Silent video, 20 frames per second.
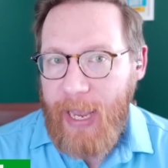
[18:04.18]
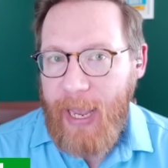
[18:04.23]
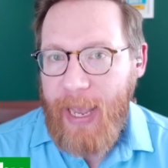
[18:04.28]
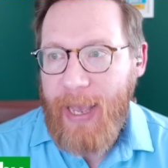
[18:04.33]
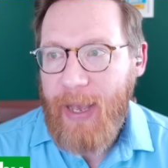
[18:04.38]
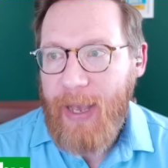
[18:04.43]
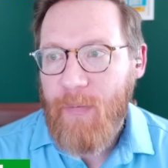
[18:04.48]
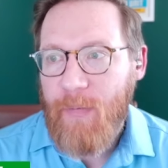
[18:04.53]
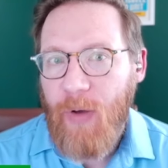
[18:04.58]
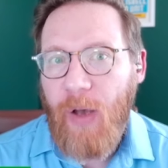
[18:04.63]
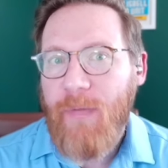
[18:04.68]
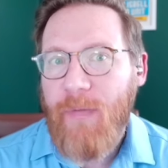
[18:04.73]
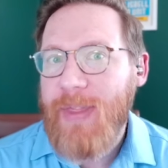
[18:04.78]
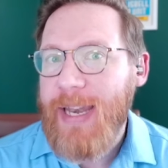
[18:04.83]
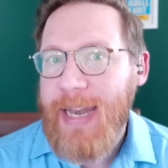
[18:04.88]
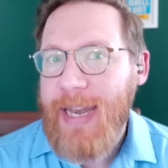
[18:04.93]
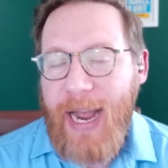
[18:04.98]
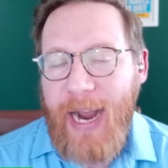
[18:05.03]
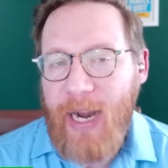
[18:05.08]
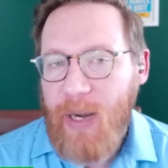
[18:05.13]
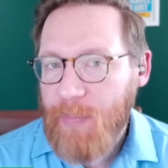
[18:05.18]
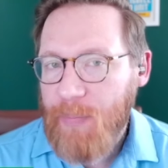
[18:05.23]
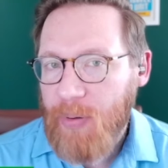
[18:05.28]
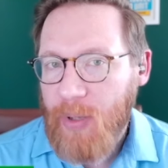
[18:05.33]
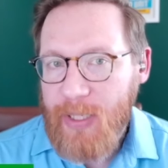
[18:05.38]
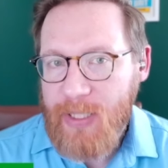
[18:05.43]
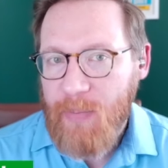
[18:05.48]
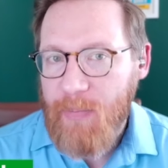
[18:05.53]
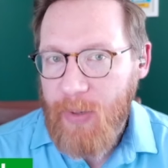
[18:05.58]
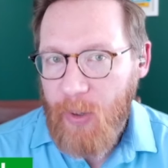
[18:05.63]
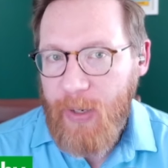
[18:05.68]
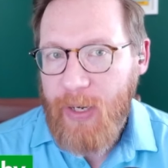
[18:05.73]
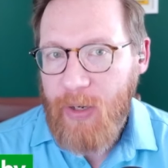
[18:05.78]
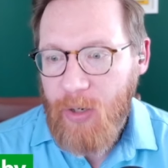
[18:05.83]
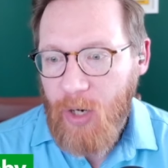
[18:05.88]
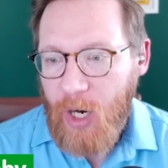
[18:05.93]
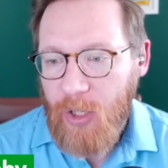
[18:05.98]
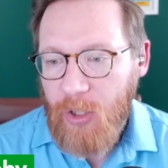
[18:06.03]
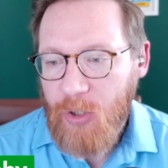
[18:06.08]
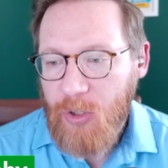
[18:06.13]
have of the $9+
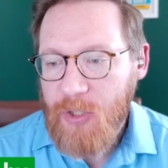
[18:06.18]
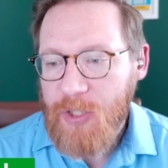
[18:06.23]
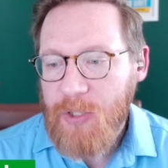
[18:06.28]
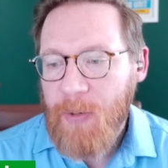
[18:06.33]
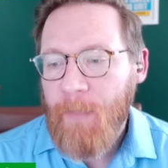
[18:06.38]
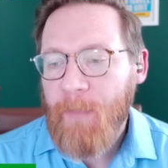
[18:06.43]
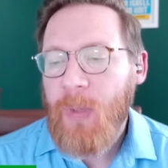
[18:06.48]
million,